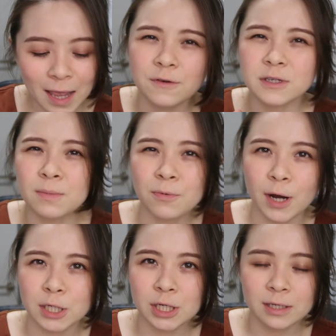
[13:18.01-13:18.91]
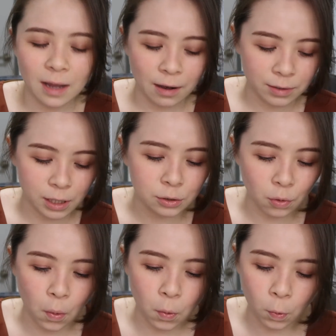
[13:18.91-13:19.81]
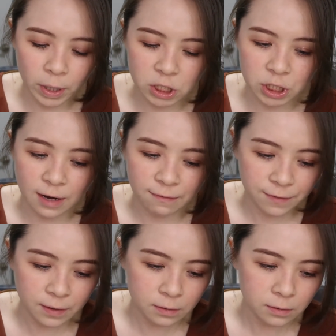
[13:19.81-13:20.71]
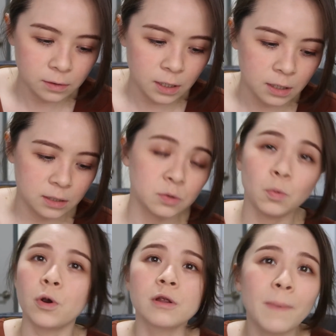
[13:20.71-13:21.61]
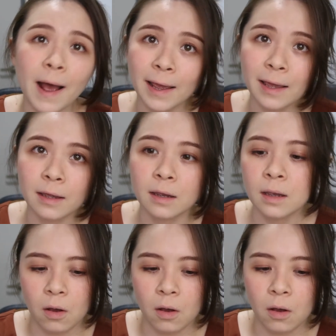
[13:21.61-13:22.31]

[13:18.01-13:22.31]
First impression, I already know which I feel it's worth buying,